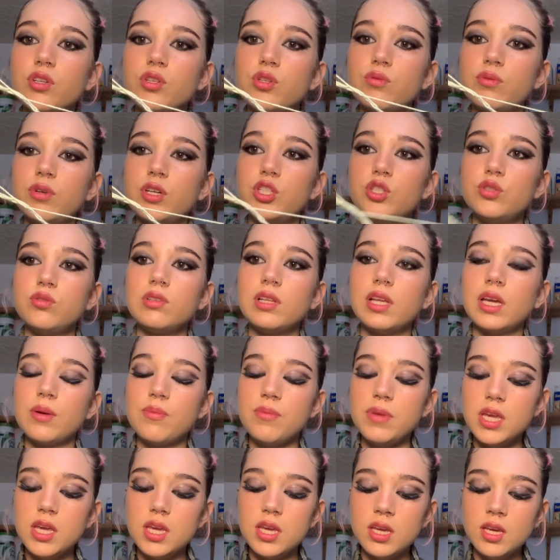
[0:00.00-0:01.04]
you want to do it like
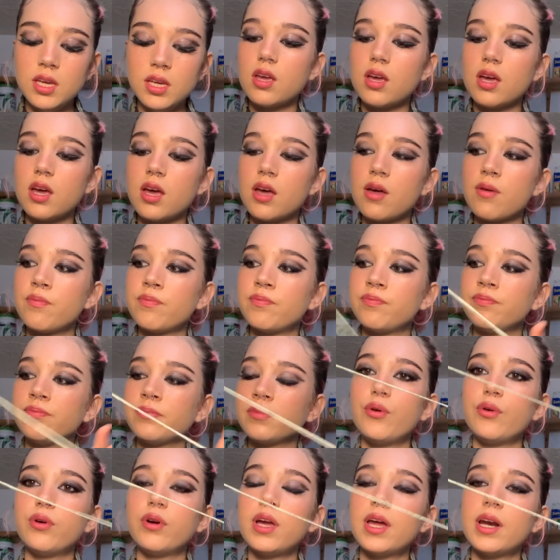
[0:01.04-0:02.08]
me,
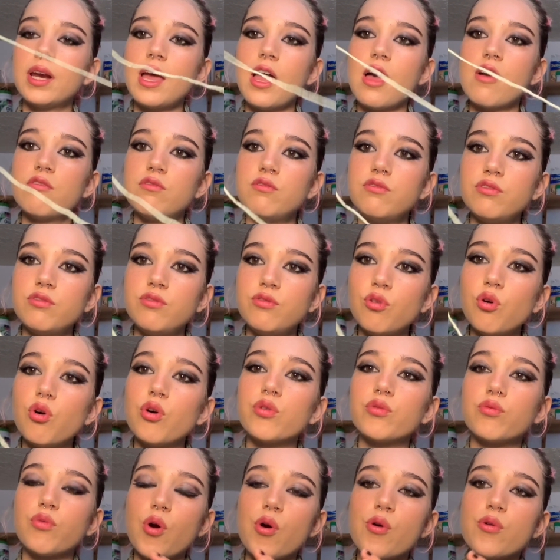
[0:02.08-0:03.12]
we're gonna have 4
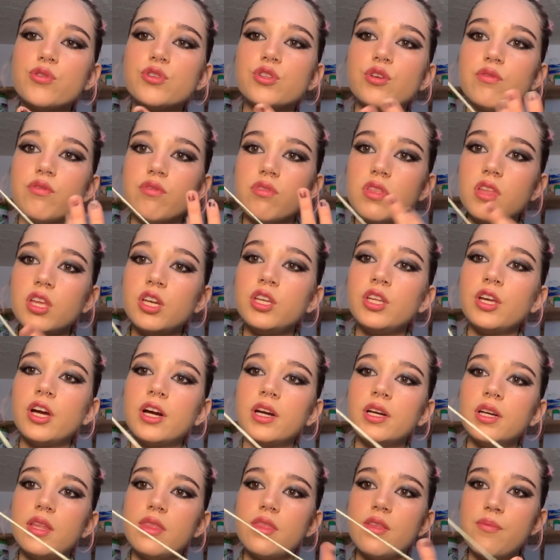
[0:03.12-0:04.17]
rows of thin
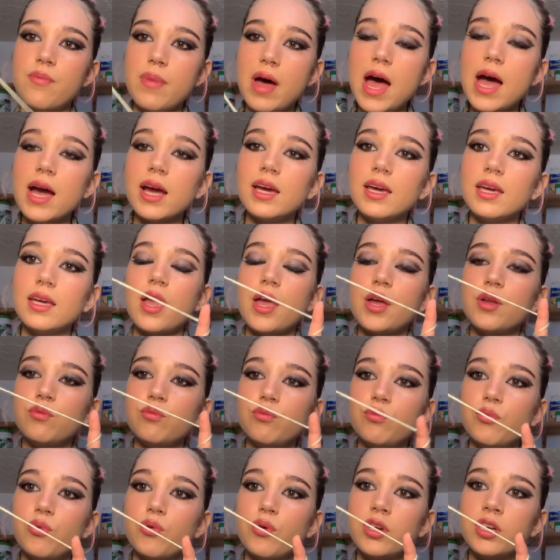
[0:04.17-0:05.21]
yarn in the back
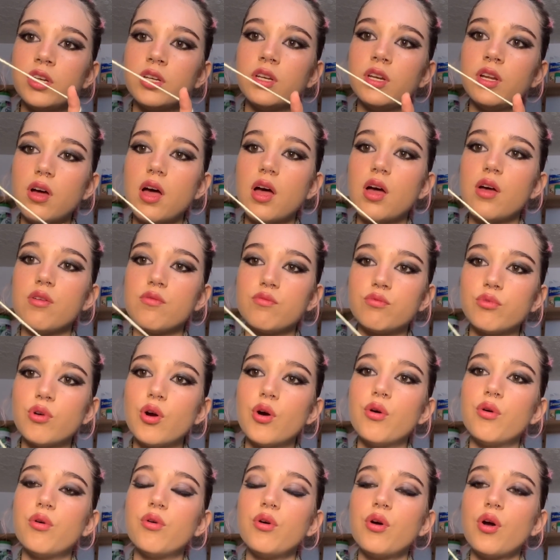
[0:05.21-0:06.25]
and 1
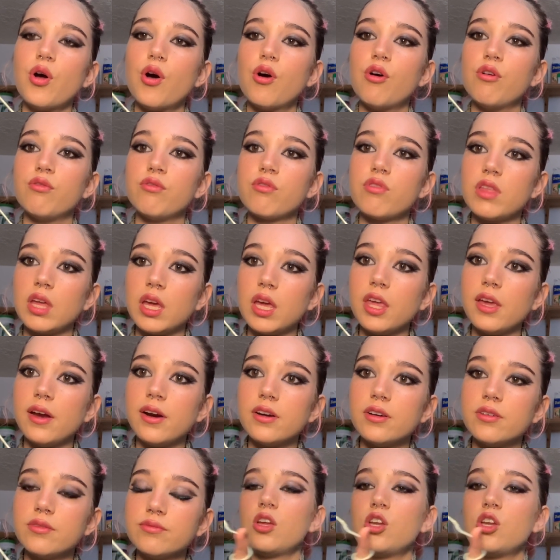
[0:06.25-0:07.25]
row of thick yarn,